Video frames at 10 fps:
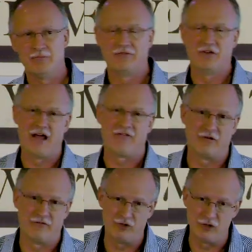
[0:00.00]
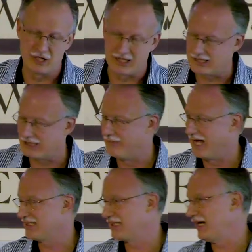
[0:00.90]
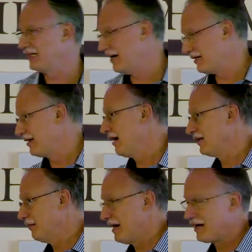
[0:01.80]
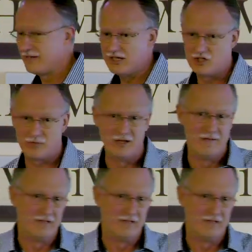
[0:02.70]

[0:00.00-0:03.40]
but after a few kicks in the backside, got, got them out of Egypt.